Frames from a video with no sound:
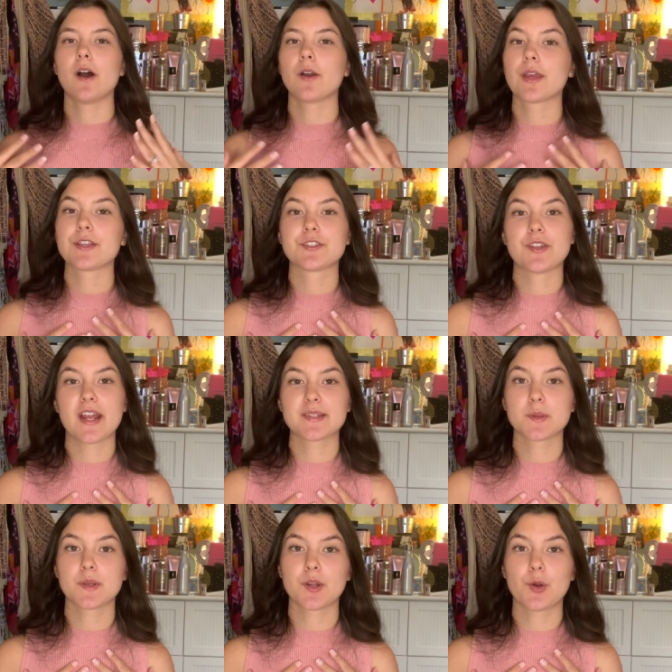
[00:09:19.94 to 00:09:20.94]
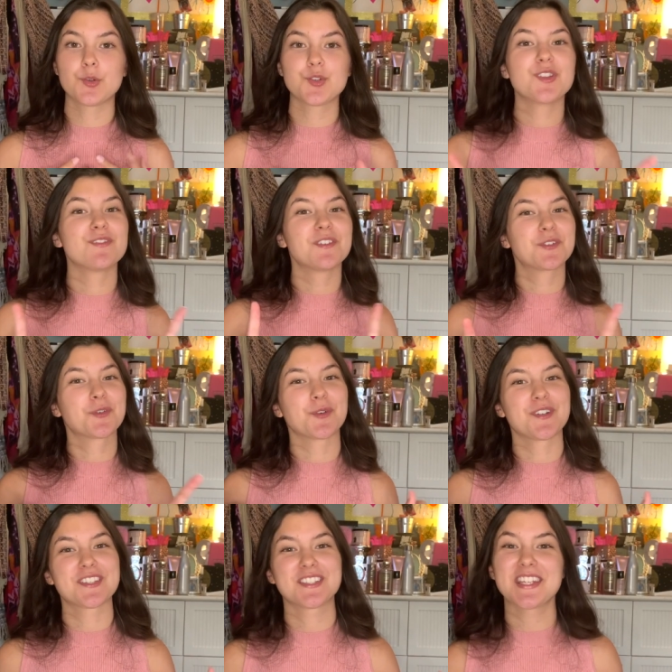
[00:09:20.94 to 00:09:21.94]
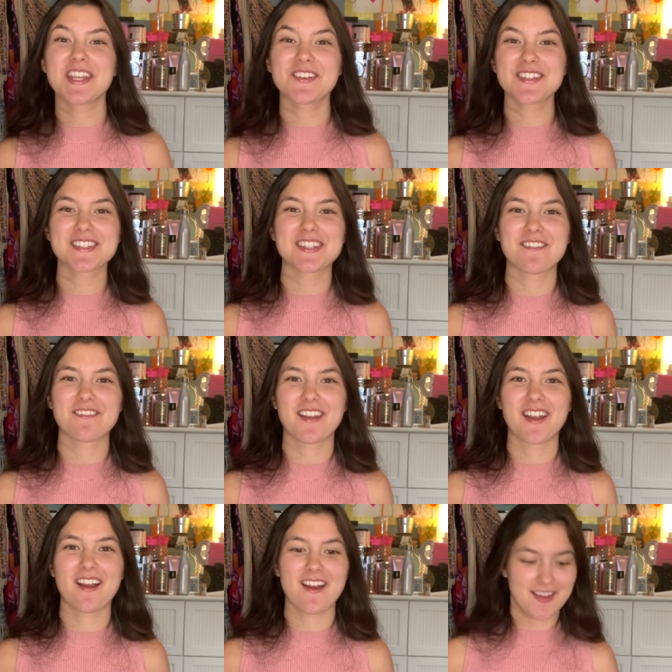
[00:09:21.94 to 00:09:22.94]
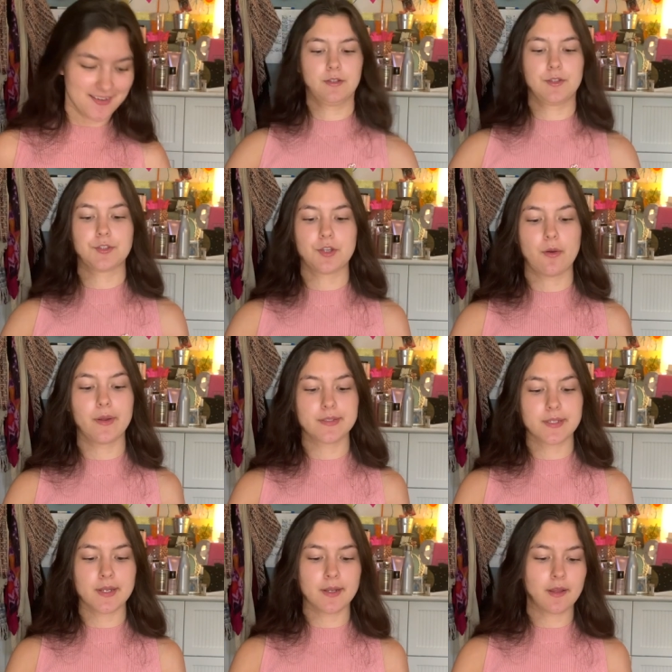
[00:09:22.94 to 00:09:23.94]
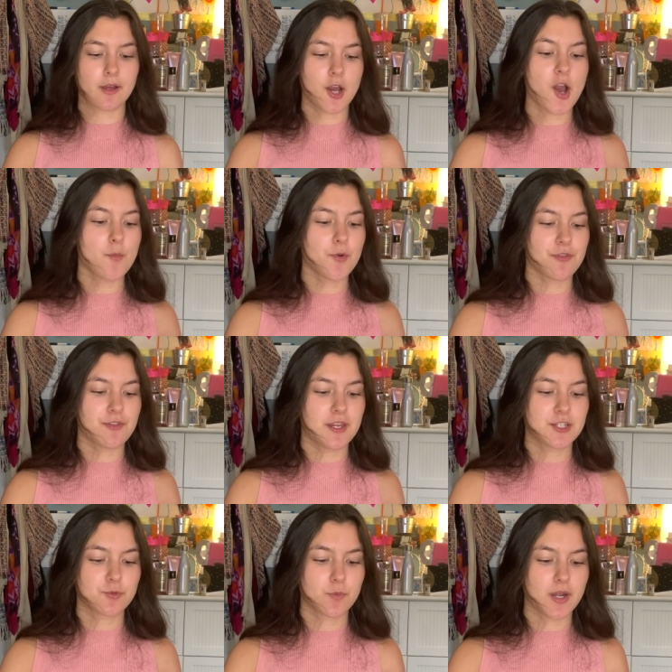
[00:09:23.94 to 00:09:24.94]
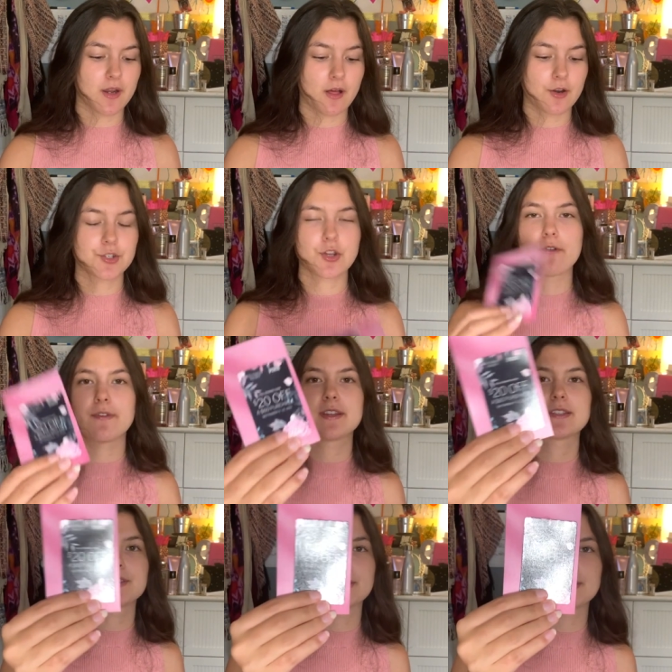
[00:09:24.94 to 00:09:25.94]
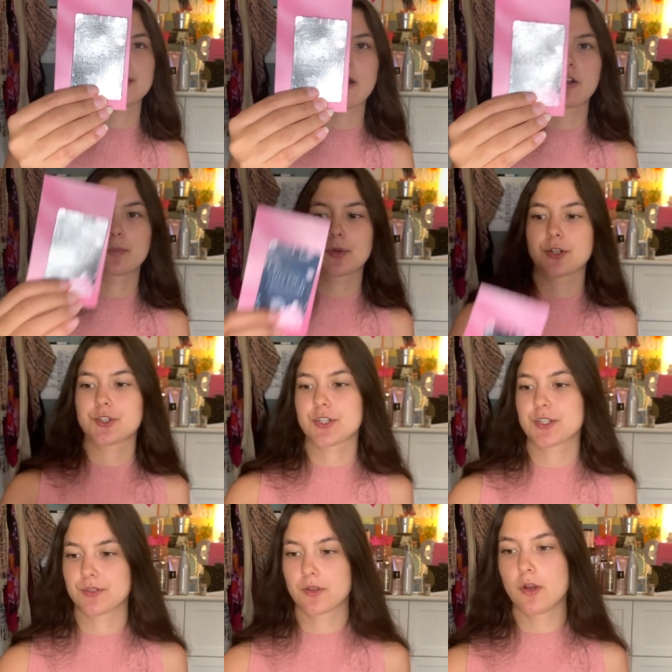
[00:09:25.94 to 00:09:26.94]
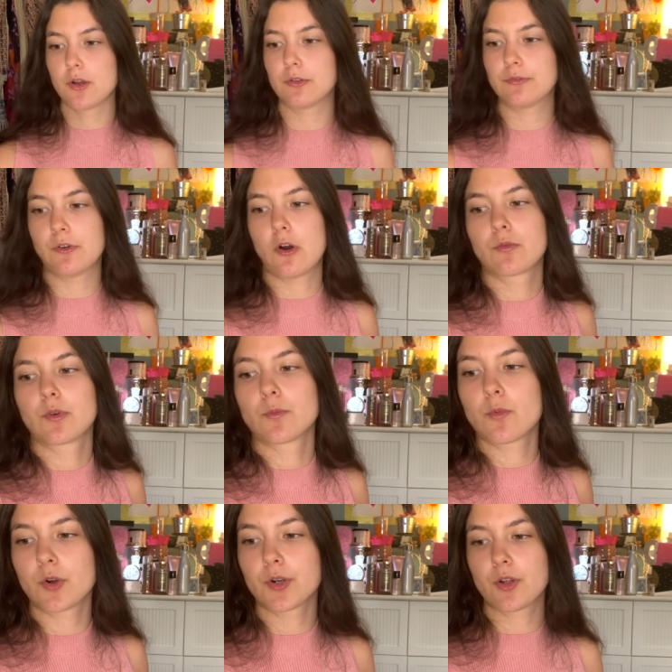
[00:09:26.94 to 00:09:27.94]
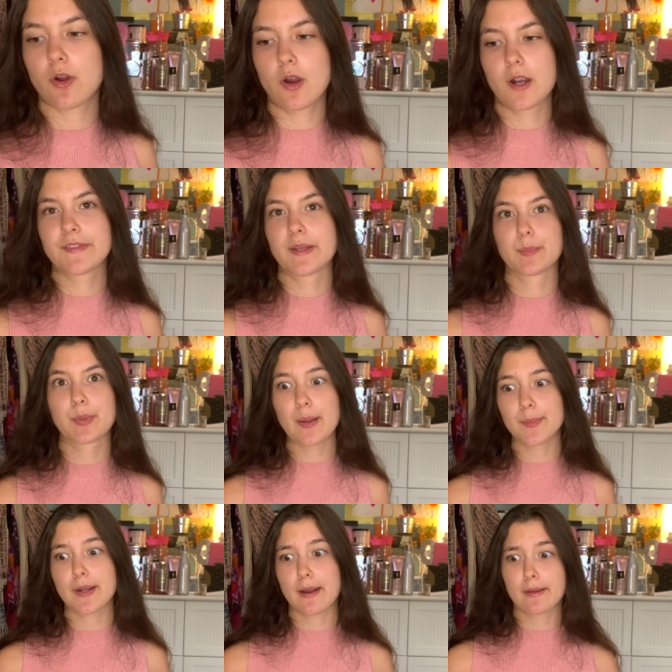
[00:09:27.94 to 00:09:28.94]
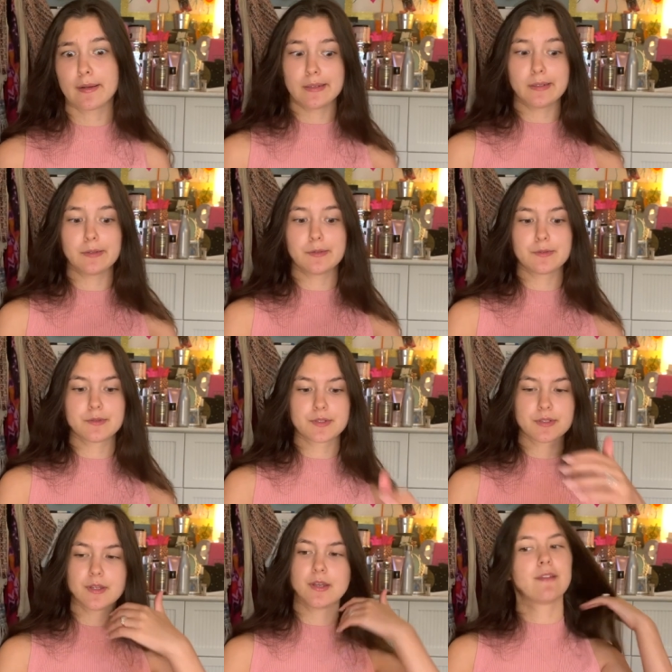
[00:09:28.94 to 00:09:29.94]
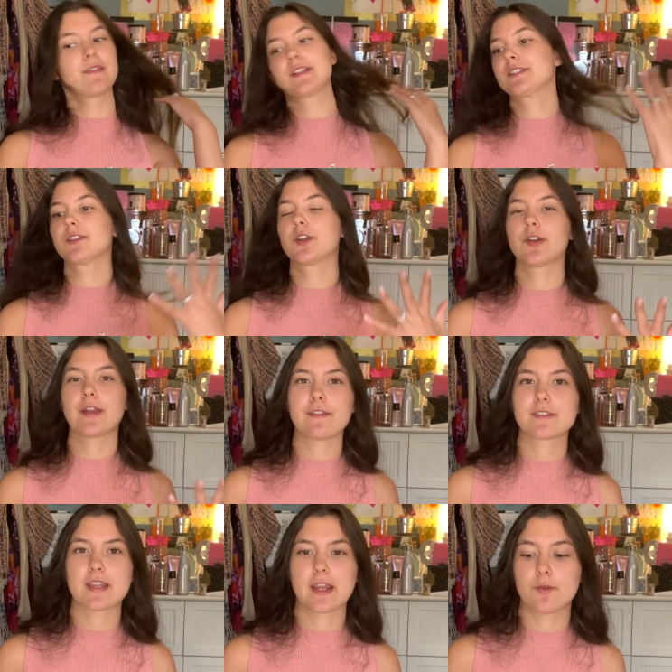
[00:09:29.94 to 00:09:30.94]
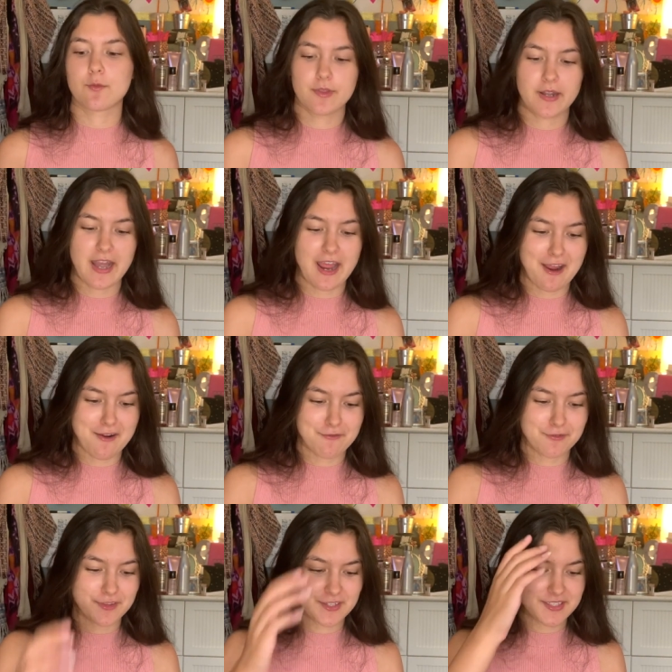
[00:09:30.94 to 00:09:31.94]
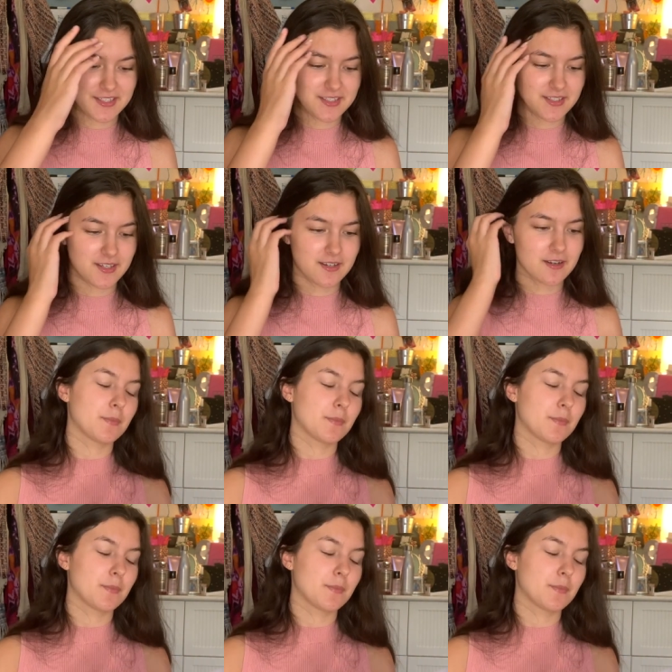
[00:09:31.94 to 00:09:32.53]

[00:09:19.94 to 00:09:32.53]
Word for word: Okay, so next we're gonna go into the Victoria's Secret stuff that I got. So it did come with a $20 off a $60 purchase fall reward card that I'm probably not going to use. That's literally like the second one that I have for this season.